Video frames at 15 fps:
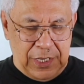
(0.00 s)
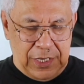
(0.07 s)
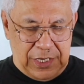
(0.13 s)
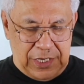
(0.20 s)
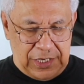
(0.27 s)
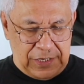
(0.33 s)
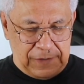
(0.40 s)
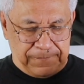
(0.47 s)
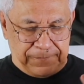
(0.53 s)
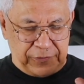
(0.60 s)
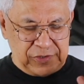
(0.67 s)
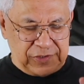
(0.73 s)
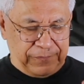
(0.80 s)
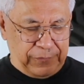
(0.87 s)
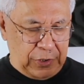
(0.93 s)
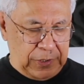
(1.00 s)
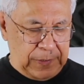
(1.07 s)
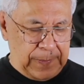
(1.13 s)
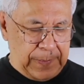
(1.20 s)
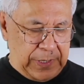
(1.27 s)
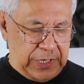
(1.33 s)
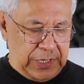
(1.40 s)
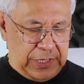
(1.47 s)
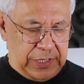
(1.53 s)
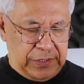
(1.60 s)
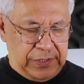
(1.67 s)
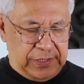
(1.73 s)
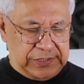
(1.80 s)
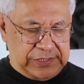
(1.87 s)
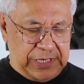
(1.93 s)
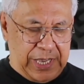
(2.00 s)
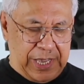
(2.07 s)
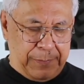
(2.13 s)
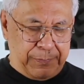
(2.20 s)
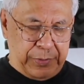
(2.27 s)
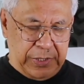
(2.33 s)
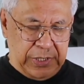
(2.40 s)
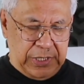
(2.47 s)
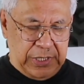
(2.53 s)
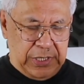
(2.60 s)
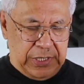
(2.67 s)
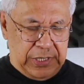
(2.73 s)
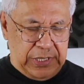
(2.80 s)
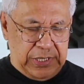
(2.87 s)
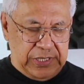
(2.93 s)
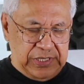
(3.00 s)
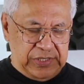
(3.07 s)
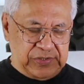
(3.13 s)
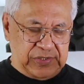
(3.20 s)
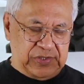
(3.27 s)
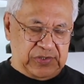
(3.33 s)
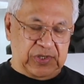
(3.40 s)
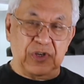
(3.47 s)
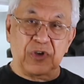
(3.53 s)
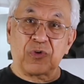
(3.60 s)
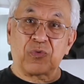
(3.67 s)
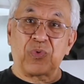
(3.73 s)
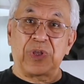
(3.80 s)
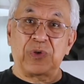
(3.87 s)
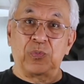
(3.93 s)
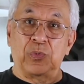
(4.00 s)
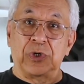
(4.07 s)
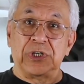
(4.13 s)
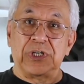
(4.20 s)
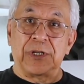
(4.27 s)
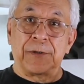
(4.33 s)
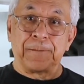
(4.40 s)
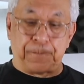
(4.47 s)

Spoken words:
First of all, the top is a sinker redwood,